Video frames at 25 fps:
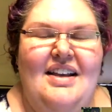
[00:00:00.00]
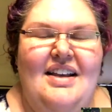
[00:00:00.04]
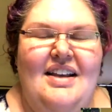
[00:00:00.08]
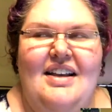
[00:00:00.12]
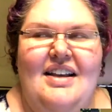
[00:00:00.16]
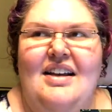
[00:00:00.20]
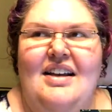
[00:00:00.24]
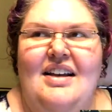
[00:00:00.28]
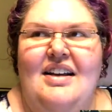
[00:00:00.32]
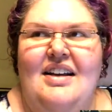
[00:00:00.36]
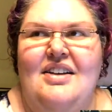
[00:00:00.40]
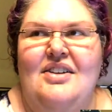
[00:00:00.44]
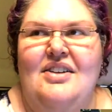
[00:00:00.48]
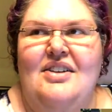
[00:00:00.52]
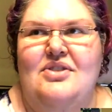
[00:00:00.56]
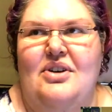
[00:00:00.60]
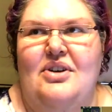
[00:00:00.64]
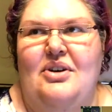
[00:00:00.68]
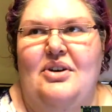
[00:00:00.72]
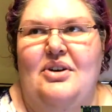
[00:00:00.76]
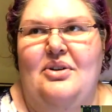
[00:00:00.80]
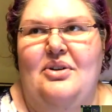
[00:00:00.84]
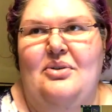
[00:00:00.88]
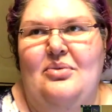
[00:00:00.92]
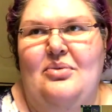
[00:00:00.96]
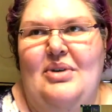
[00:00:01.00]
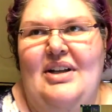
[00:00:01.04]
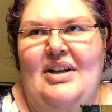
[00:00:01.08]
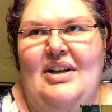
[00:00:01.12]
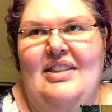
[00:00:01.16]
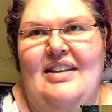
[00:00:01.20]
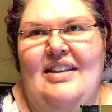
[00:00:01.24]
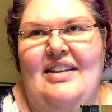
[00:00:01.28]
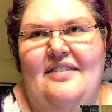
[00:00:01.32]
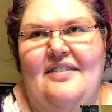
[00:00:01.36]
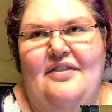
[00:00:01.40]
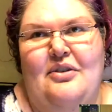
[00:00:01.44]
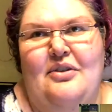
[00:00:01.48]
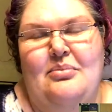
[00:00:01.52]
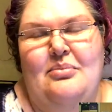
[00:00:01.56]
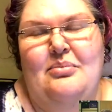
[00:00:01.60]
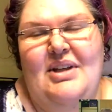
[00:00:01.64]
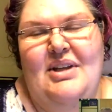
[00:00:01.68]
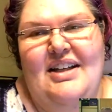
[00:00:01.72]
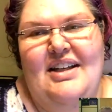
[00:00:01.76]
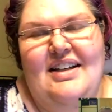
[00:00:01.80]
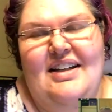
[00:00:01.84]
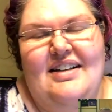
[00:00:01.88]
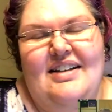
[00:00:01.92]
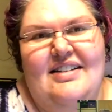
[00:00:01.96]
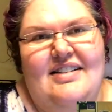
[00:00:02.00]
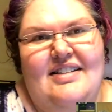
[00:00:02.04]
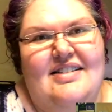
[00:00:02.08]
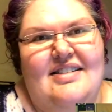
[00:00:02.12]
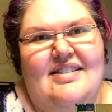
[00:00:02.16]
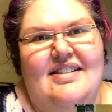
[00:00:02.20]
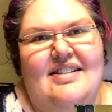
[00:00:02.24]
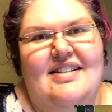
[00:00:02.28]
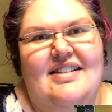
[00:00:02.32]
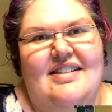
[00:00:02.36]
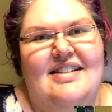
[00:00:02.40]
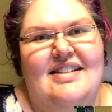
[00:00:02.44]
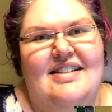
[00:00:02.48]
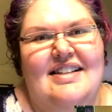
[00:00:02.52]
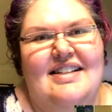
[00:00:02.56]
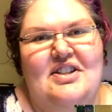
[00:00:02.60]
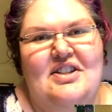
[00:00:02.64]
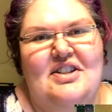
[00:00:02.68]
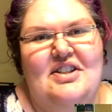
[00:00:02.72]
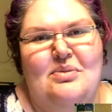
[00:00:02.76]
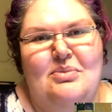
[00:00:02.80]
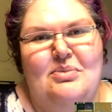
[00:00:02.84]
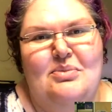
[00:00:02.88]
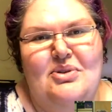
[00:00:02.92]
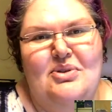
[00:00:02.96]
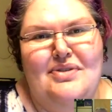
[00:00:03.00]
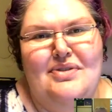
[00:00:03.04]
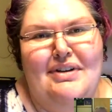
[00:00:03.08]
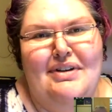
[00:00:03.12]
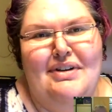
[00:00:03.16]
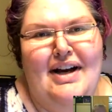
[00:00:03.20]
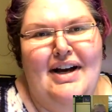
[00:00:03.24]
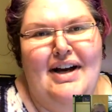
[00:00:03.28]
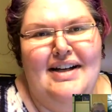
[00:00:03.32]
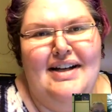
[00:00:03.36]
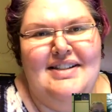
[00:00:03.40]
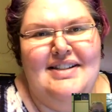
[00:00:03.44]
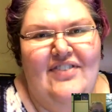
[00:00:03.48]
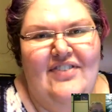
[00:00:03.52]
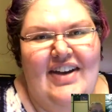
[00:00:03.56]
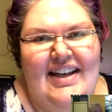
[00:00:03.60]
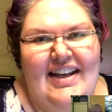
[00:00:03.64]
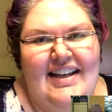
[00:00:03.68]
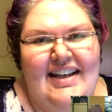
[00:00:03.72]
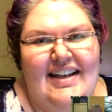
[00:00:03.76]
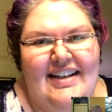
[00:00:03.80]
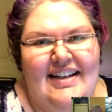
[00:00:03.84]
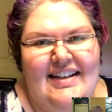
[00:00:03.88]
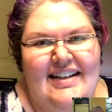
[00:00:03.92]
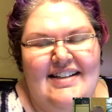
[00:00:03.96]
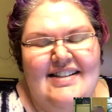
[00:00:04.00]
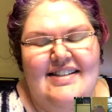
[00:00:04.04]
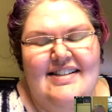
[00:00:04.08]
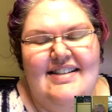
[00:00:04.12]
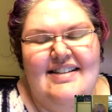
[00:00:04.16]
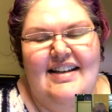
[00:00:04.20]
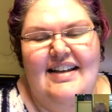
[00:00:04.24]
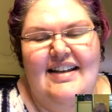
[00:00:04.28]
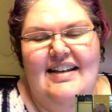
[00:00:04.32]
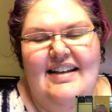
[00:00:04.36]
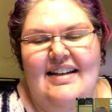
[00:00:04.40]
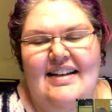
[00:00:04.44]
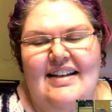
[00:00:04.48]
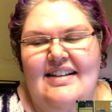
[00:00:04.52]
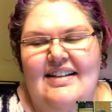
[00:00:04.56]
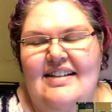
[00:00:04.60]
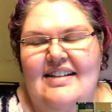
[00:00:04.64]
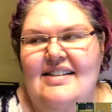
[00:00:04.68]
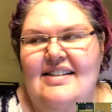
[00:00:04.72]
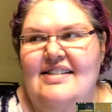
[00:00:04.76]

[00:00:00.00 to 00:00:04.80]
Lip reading: So one thing for me is, since I just moved to Las Vegas, is